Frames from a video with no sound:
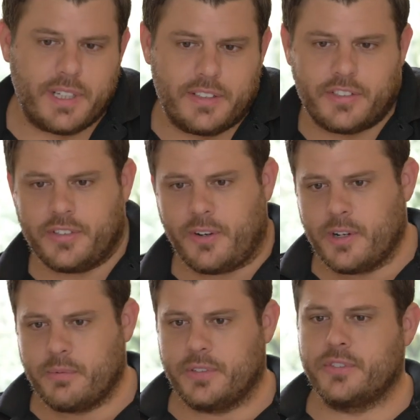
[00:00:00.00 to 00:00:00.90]
but it's just
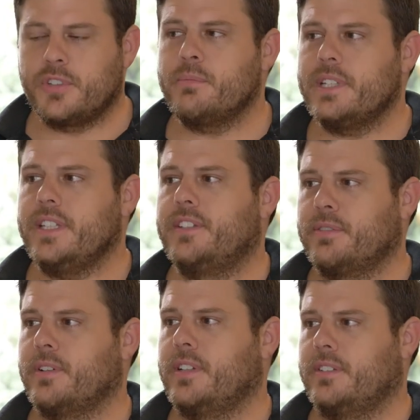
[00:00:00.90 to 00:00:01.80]
hard with so many
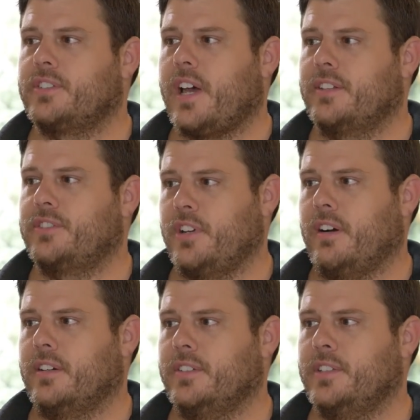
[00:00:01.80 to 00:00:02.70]
different size
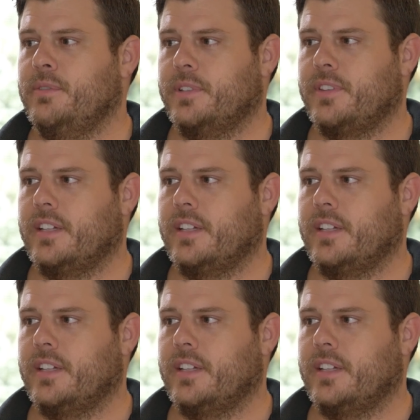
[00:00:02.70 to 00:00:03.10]
dogs, even with right.